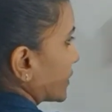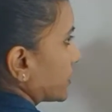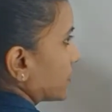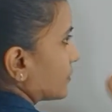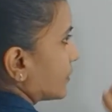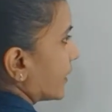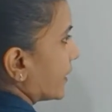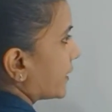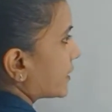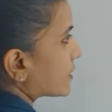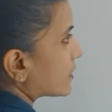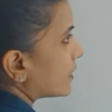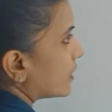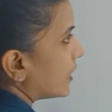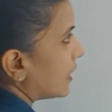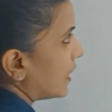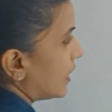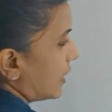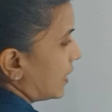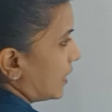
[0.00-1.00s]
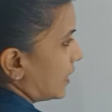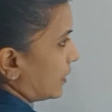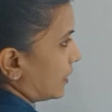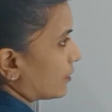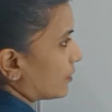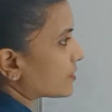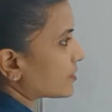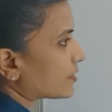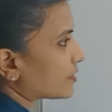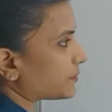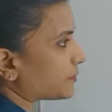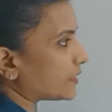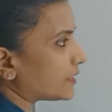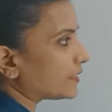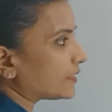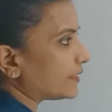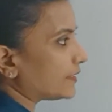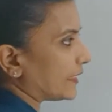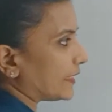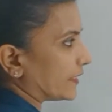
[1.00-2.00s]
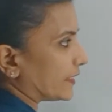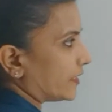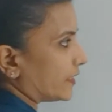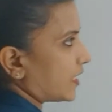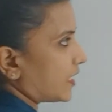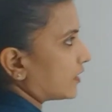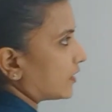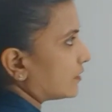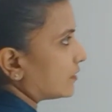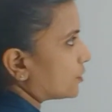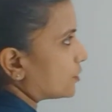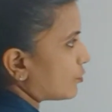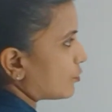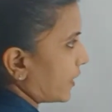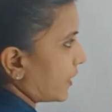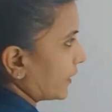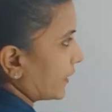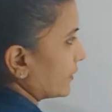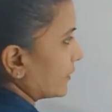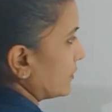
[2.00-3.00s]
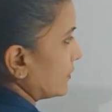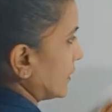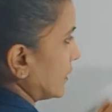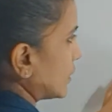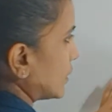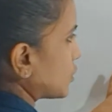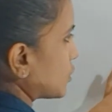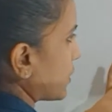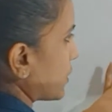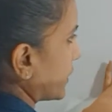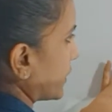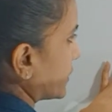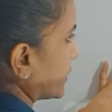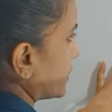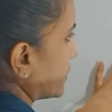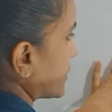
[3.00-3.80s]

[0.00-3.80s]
right? Now similarly in the other triangle, in triangle